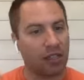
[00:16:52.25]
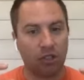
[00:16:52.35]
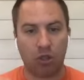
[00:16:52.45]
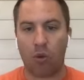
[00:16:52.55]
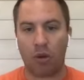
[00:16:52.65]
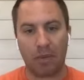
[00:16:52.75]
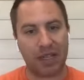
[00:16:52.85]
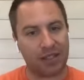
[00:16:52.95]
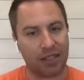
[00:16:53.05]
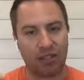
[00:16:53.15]
Don't want to
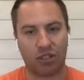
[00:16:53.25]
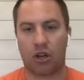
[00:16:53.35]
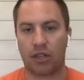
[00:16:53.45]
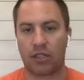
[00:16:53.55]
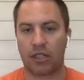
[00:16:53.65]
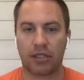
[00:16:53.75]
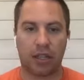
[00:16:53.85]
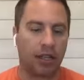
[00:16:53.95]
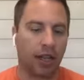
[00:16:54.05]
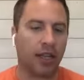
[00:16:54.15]
miss it. Starts this
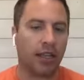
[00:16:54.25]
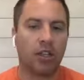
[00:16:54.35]
Sunday.